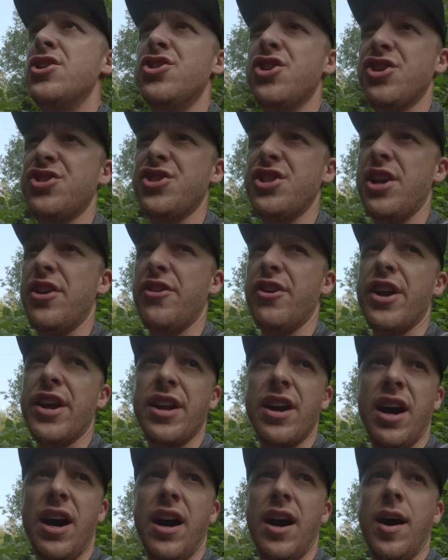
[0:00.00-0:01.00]
Just another
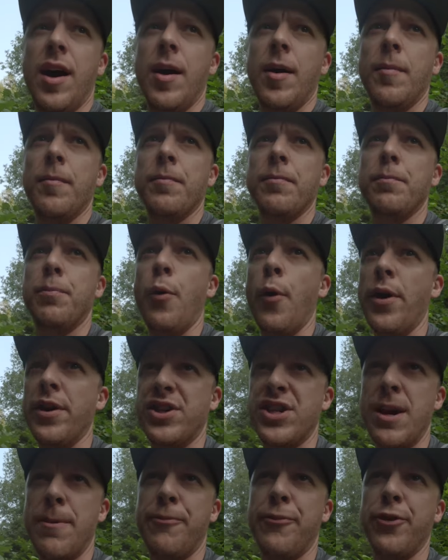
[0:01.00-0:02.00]

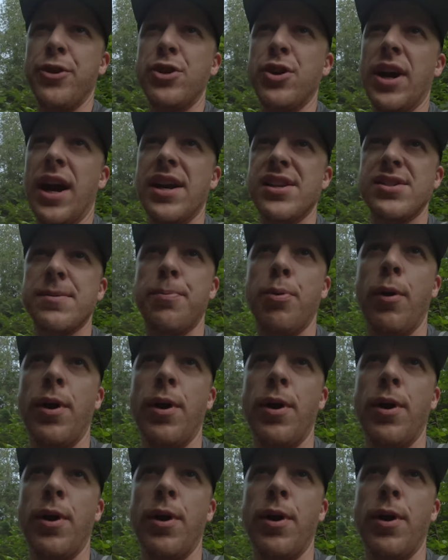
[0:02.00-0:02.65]
tip for you guys, a